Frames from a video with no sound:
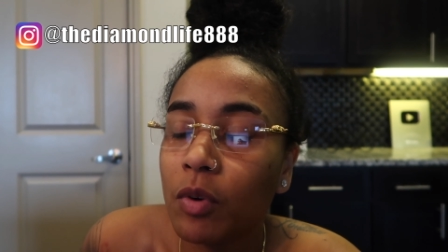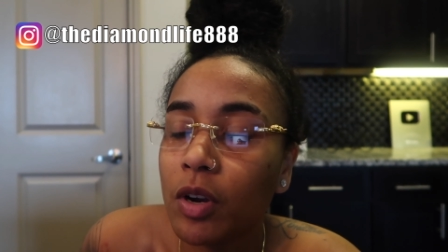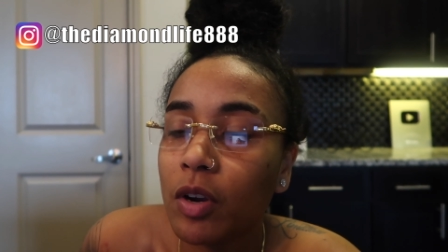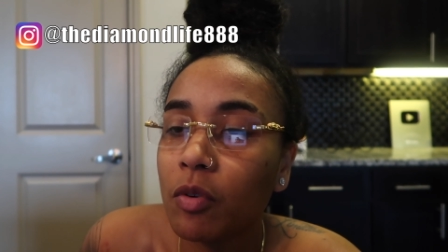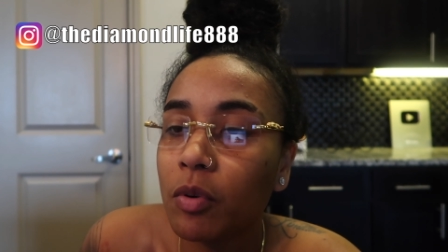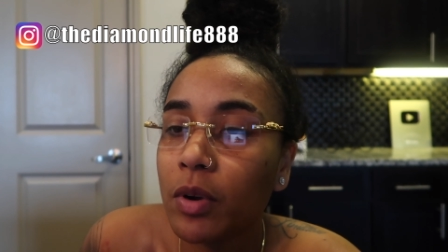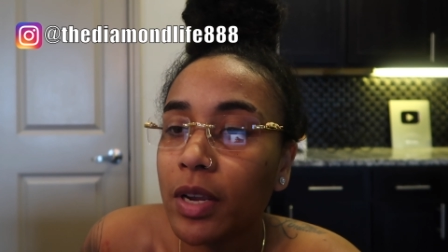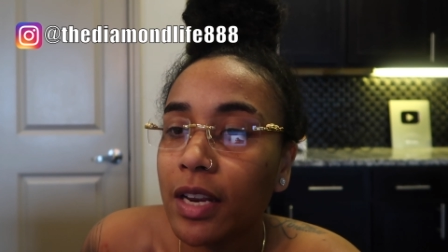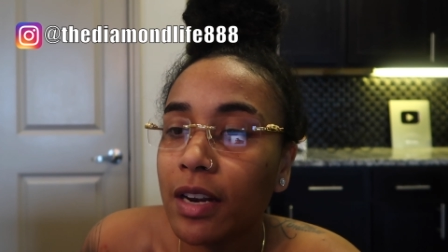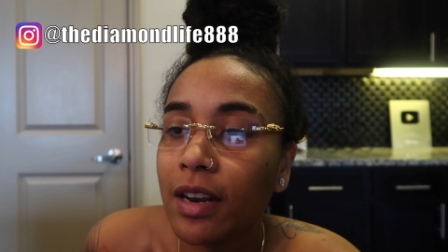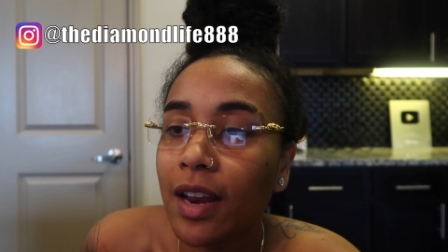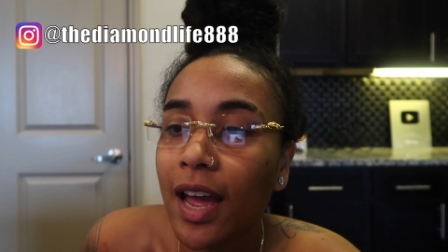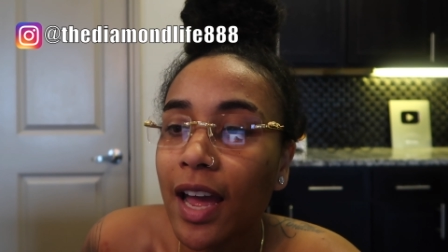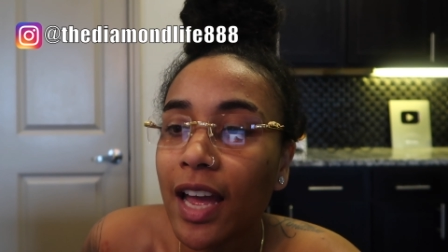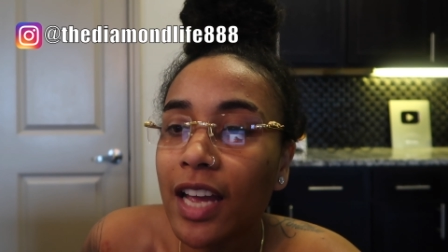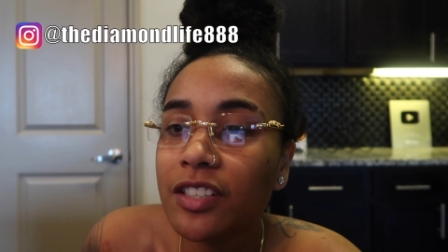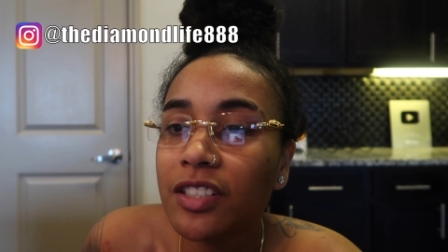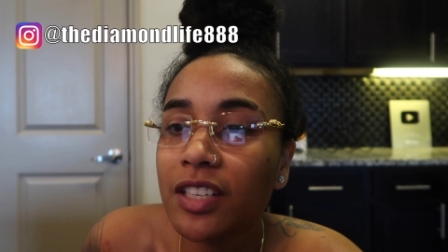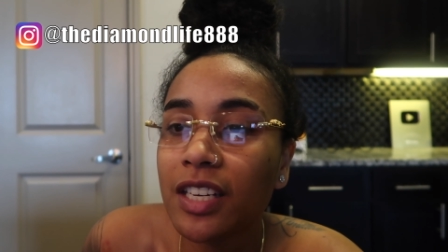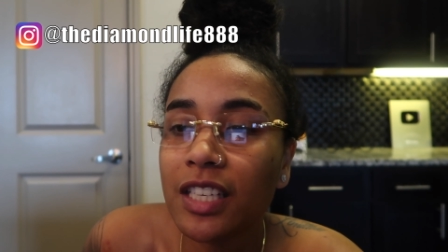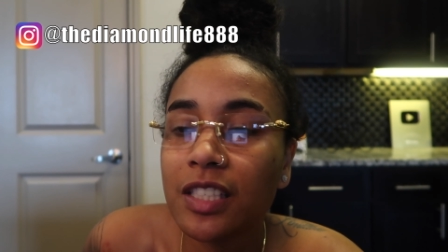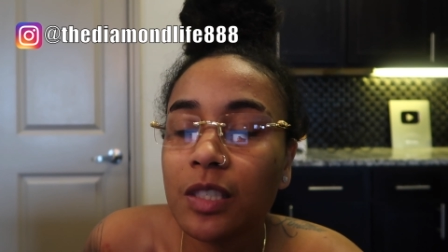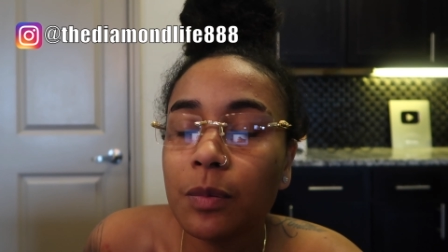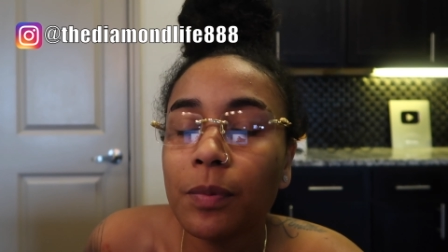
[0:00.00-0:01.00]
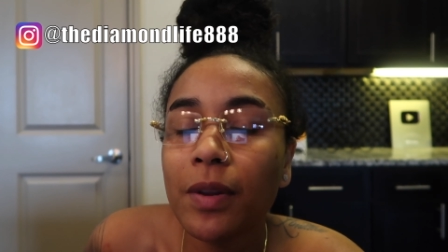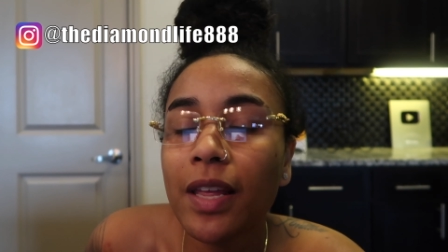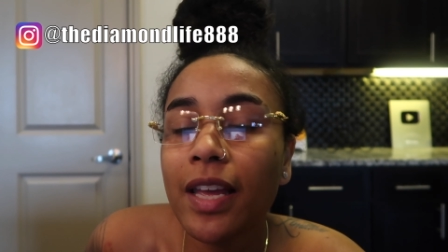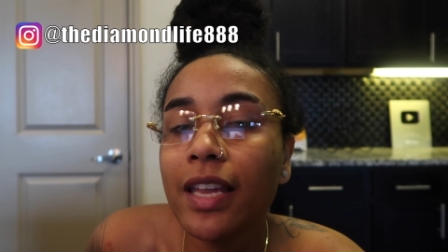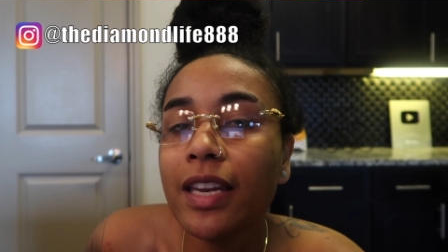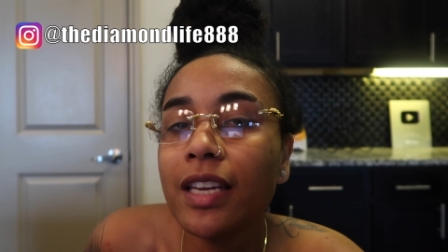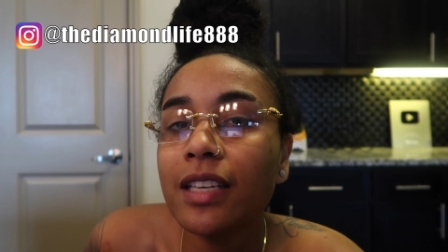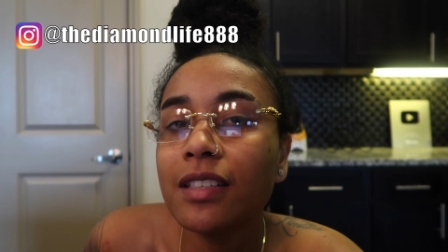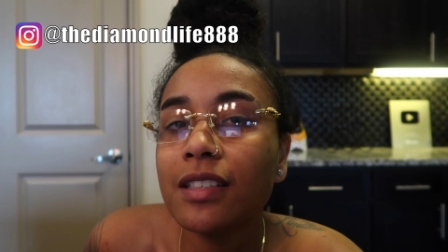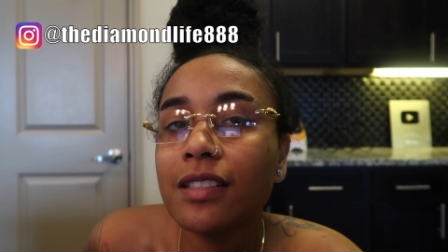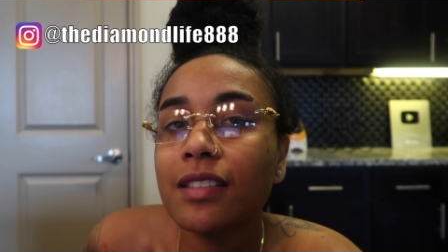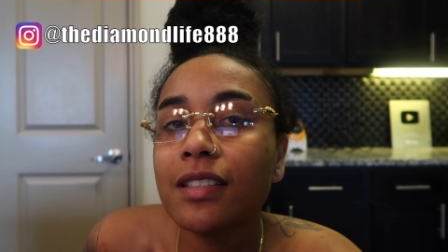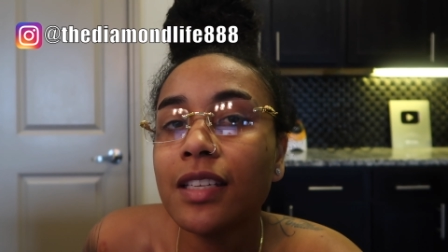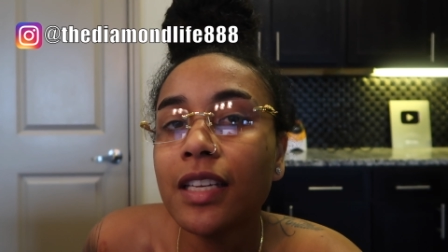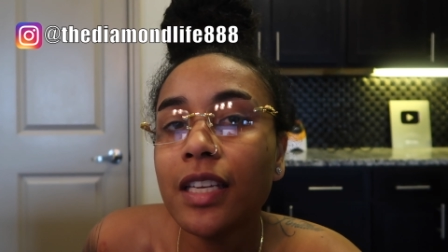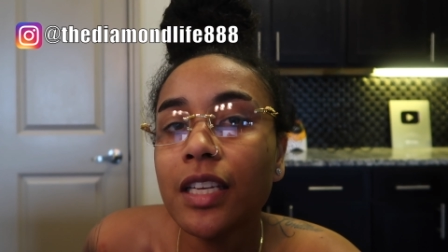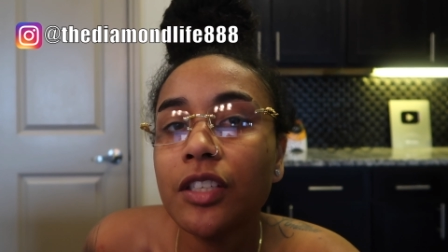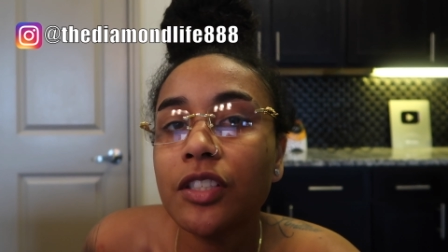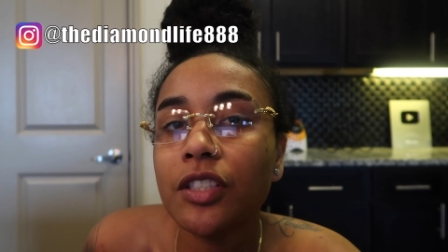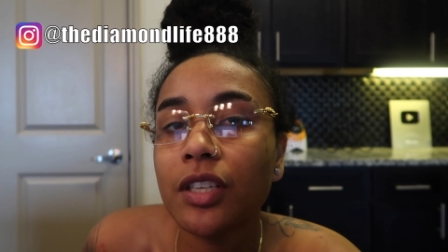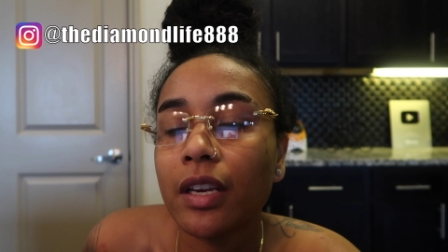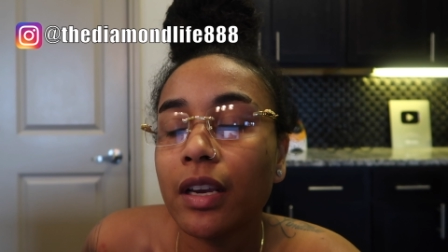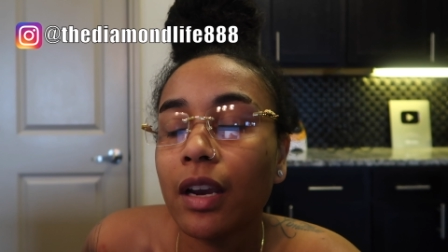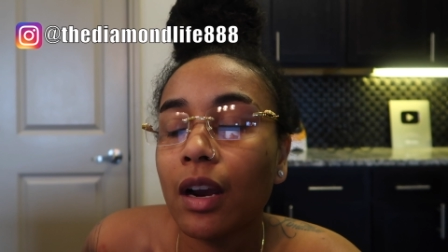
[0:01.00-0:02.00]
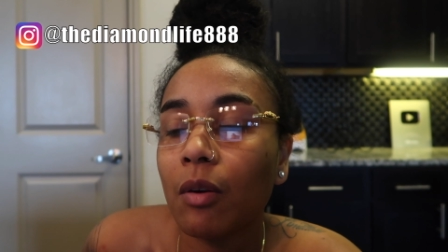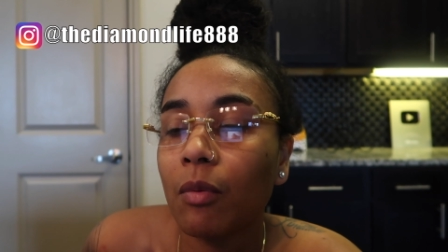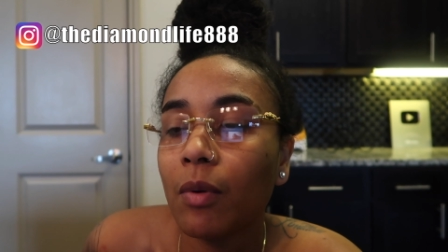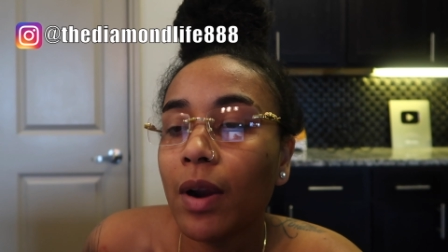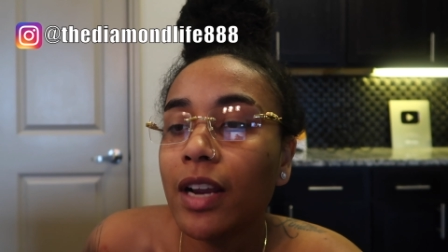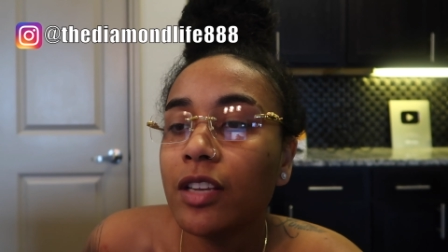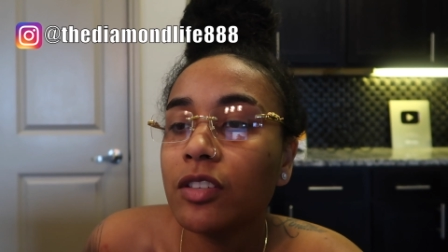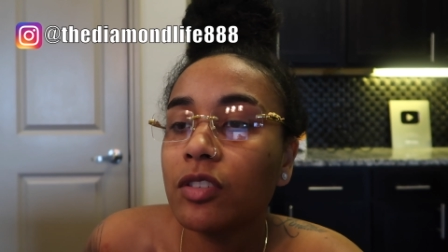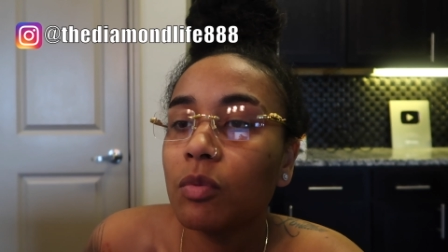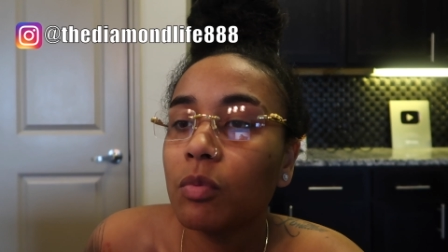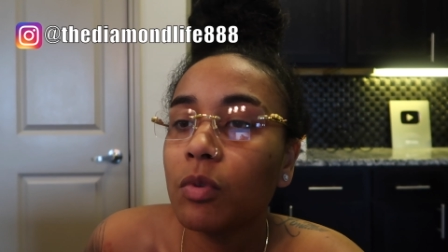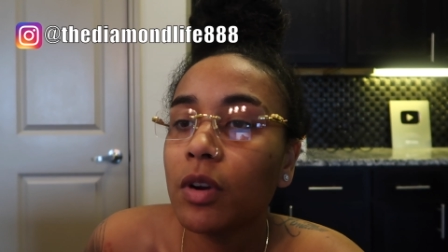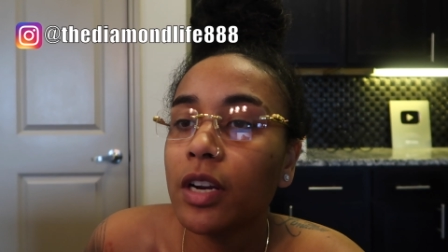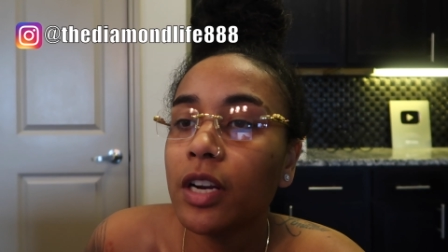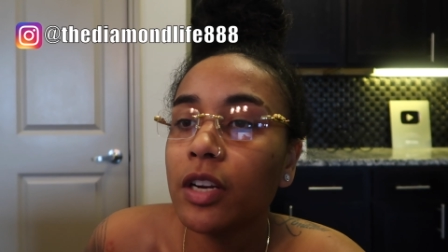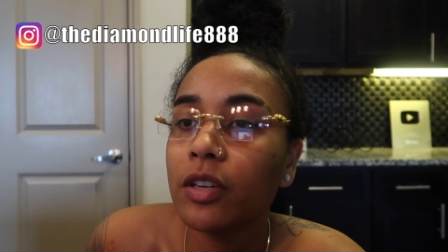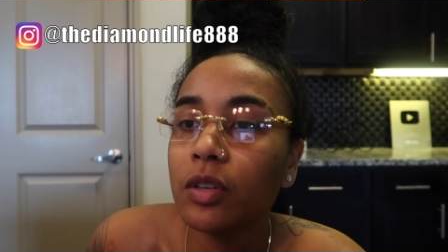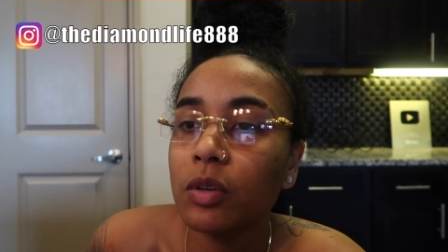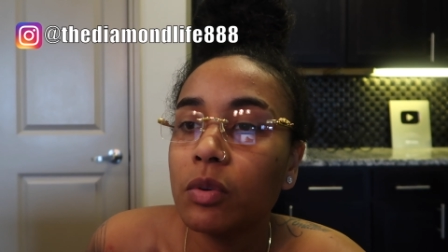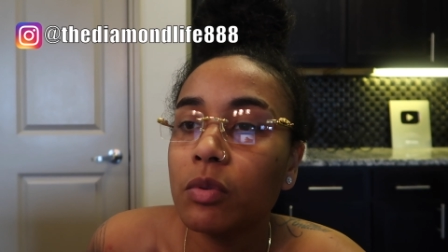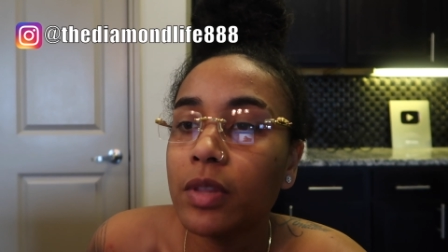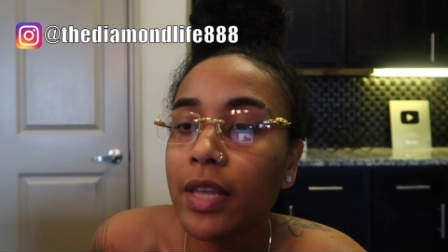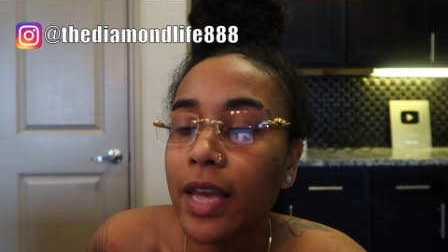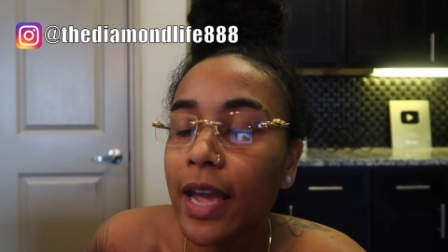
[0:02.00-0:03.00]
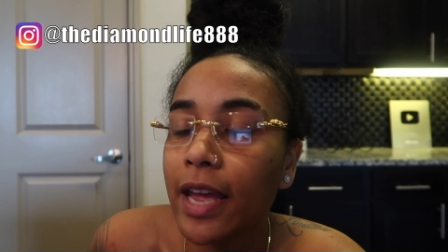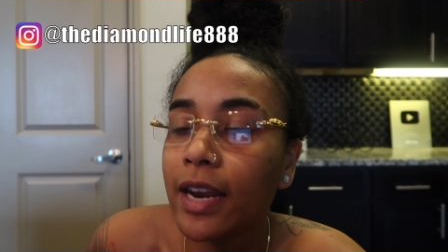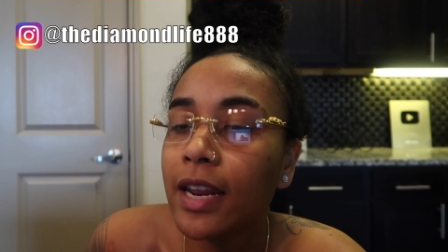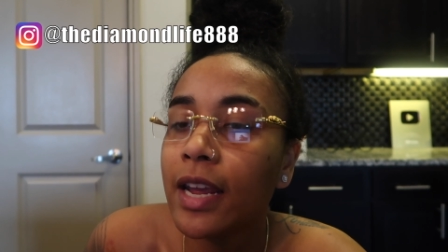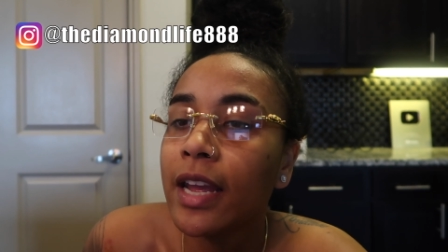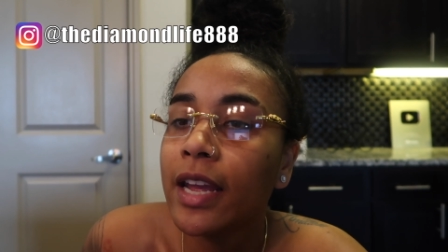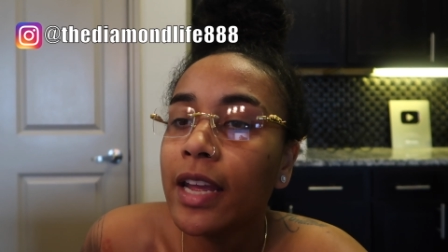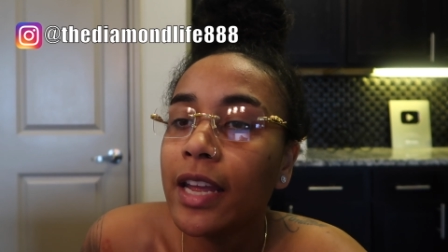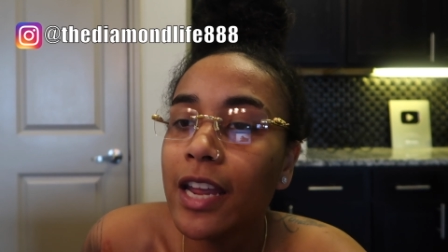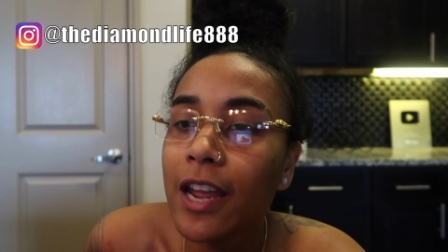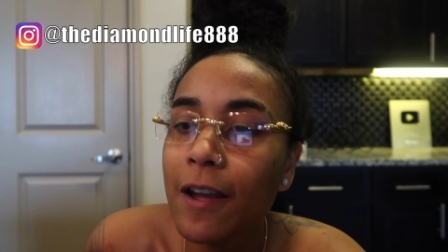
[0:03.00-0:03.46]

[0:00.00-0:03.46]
with queen naija explaining to cj all right so we're gonna do that